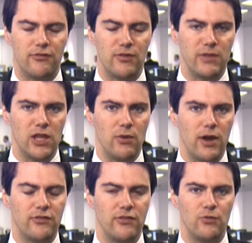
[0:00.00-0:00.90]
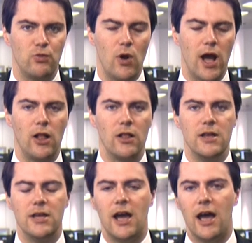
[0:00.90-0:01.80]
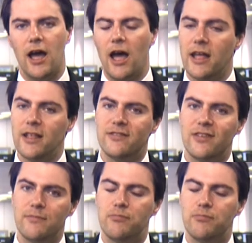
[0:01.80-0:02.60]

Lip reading: from the US as well. It's